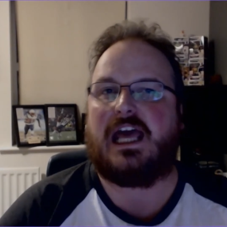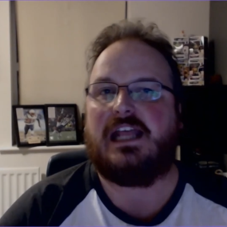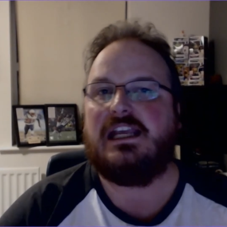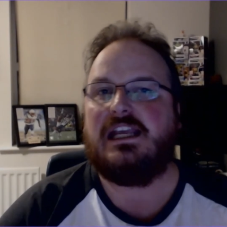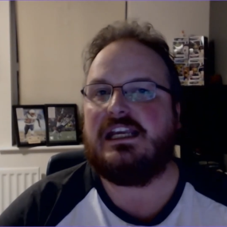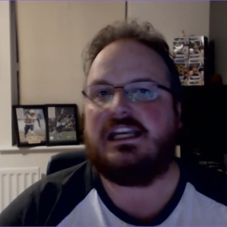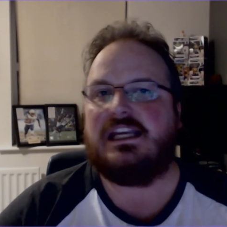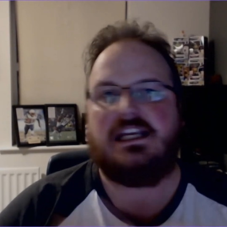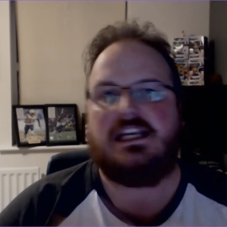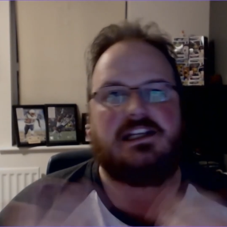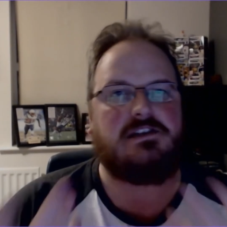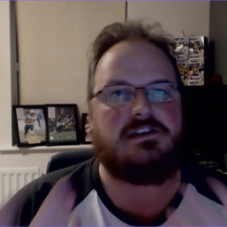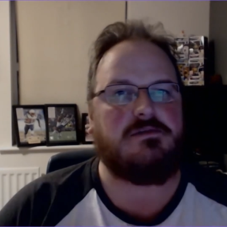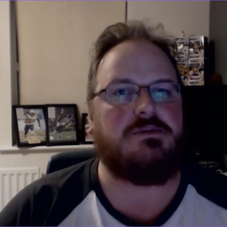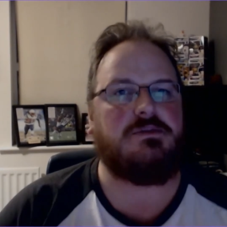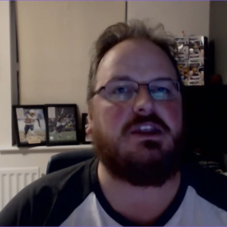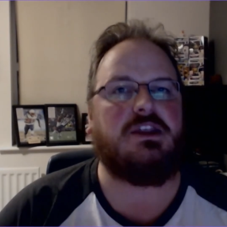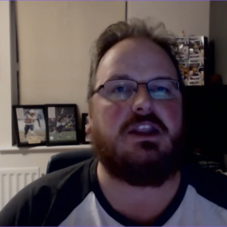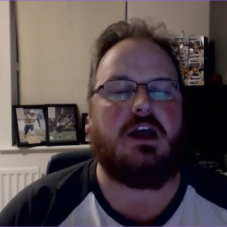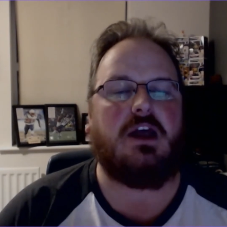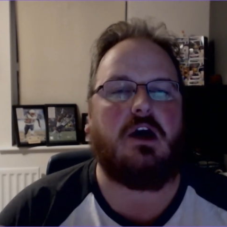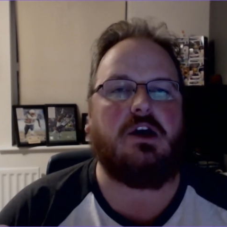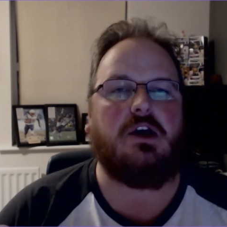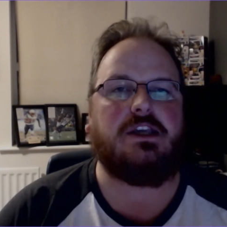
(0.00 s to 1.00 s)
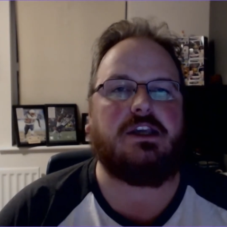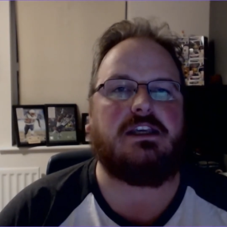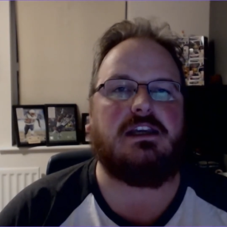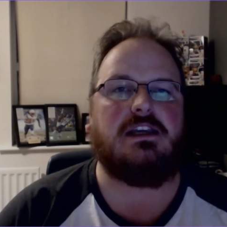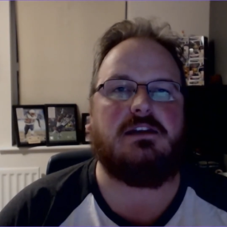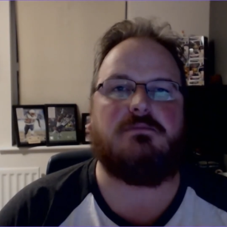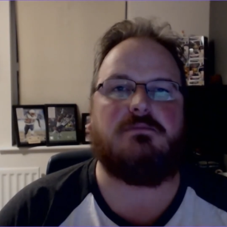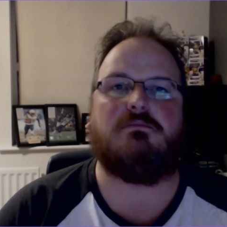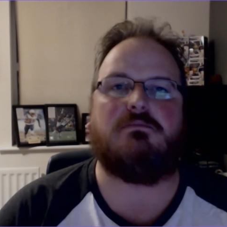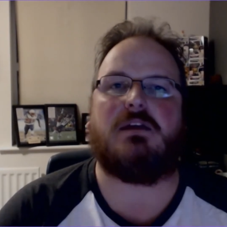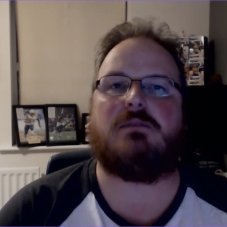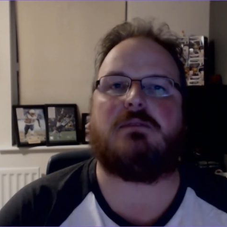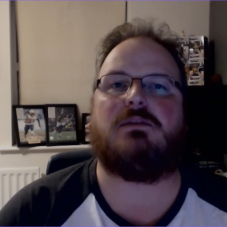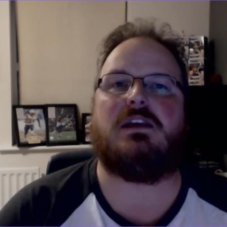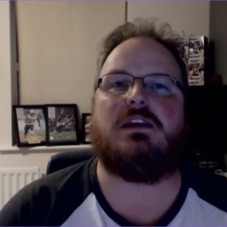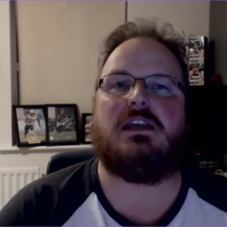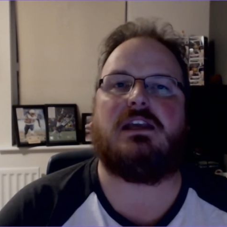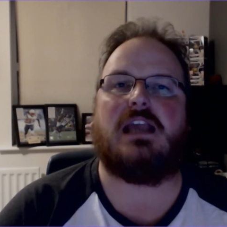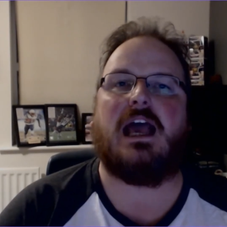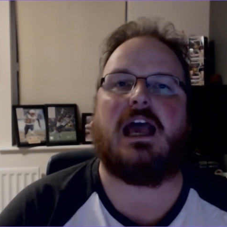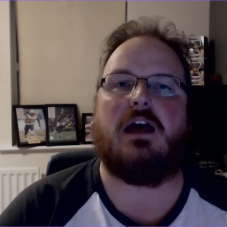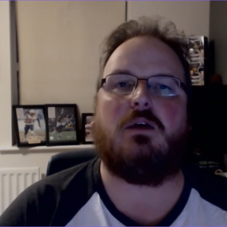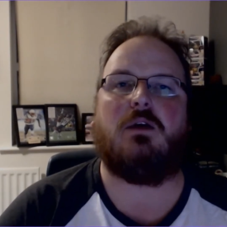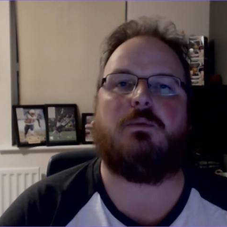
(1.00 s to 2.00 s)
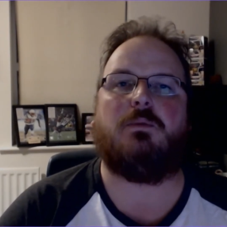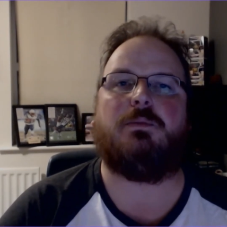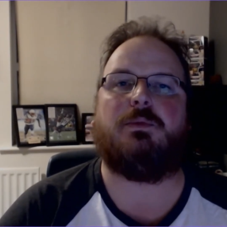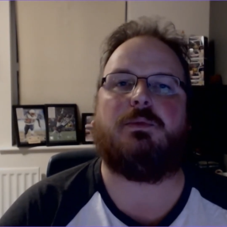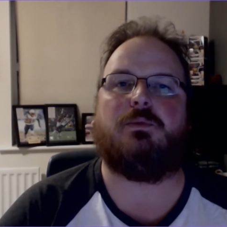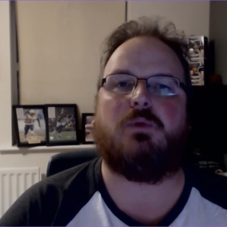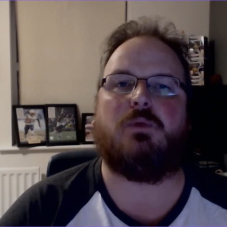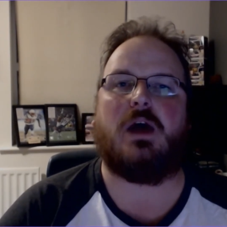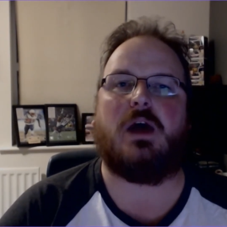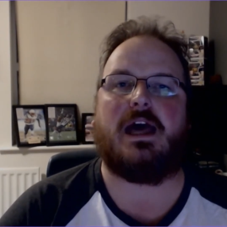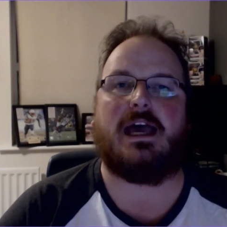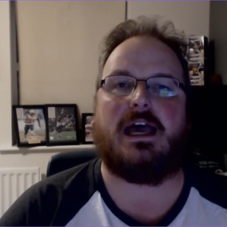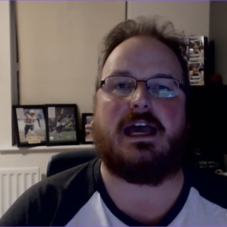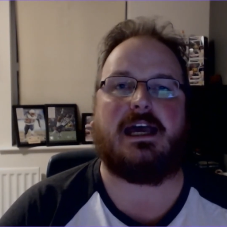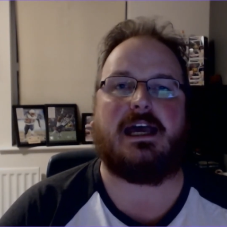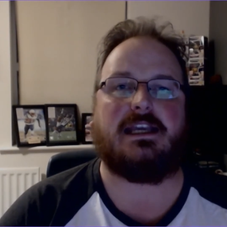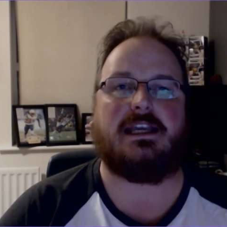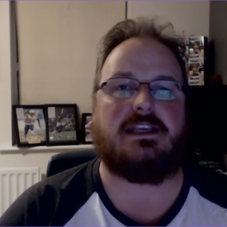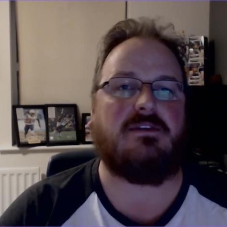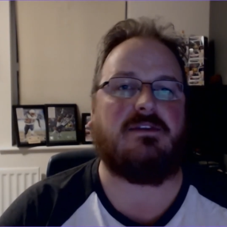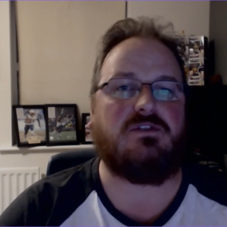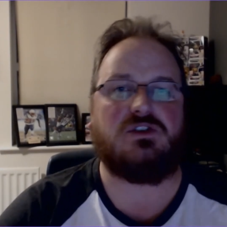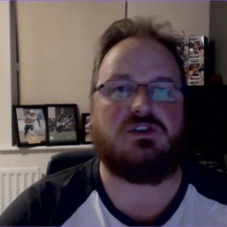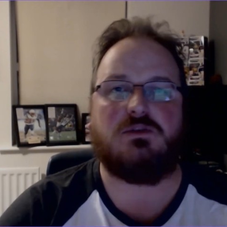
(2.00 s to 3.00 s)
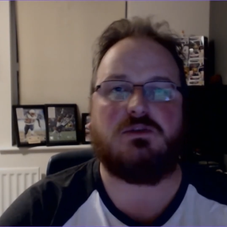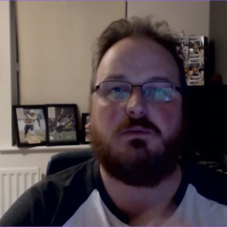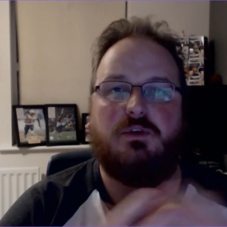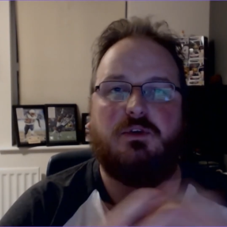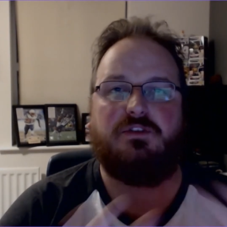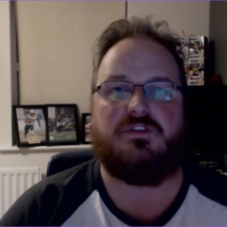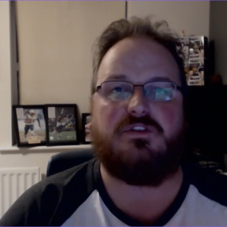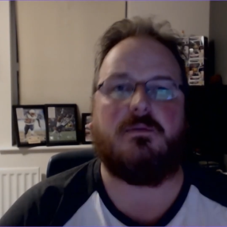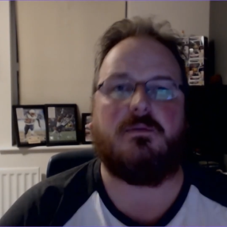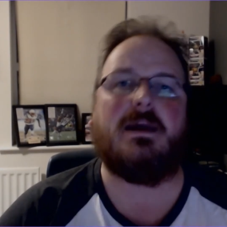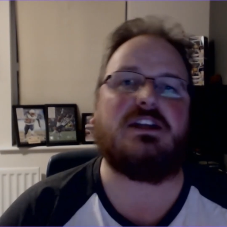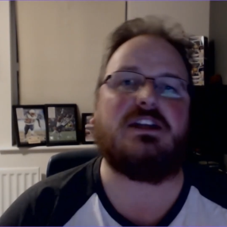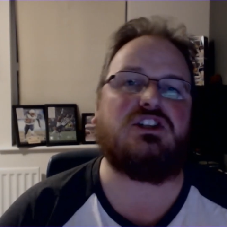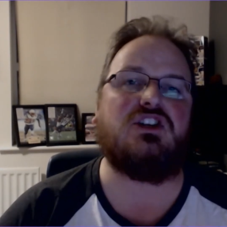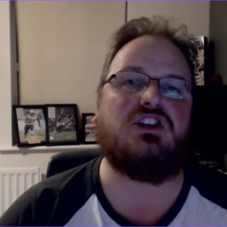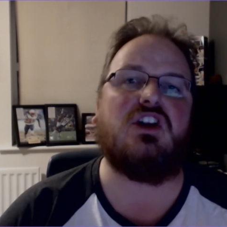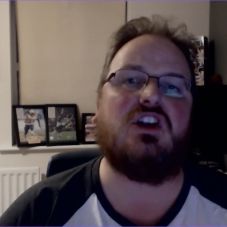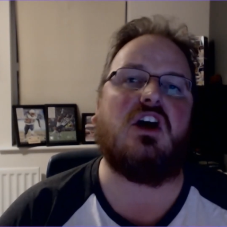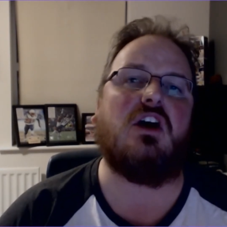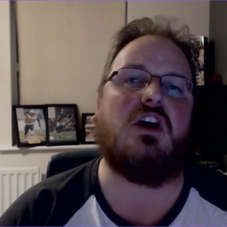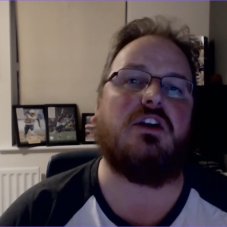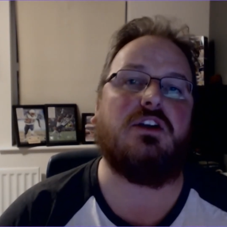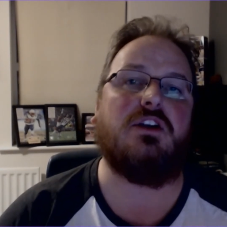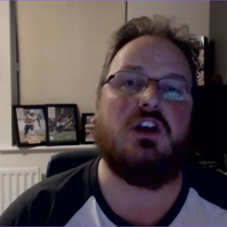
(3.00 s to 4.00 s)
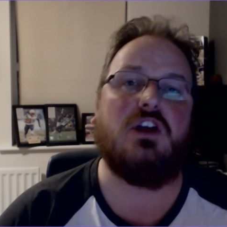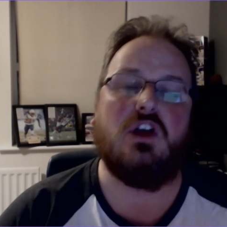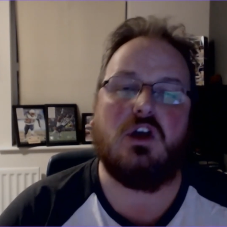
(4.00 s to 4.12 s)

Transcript: it's something that I can maybe help give you some more information on,